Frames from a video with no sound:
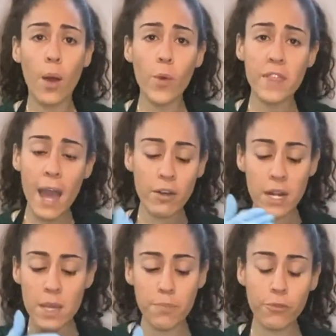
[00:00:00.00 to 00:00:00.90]
without
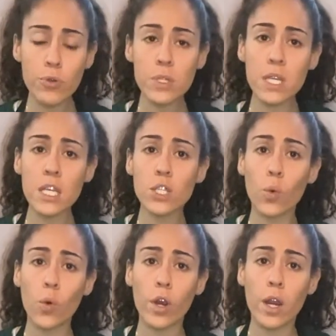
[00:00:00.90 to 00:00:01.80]
any bruises
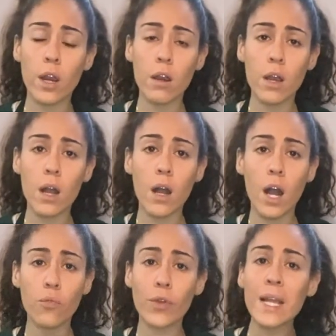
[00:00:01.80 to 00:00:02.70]
or
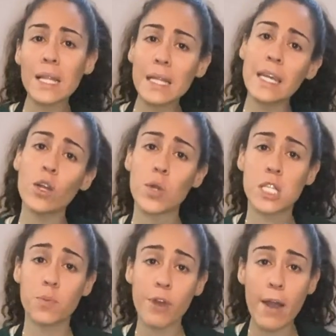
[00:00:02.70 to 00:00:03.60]
wrinkling or
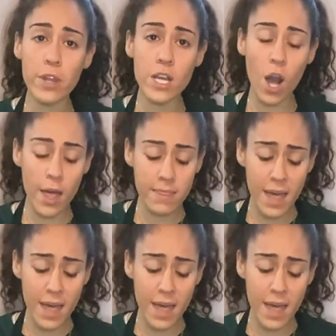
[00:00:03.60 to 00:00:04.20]
sprouting on